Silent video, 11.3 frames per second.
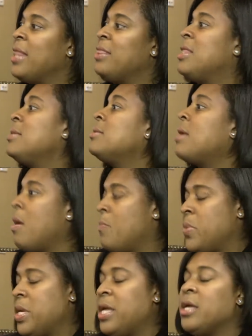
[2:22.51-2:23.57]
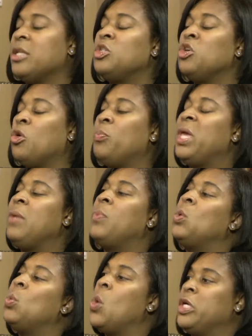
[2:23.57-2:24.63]
at this company until
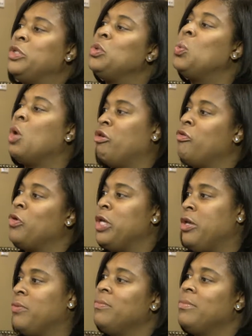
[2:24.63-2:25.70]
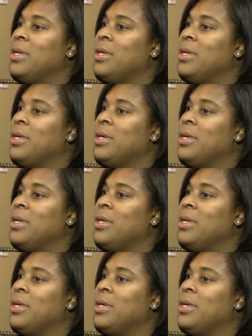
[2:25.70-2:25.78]
people want to work for you.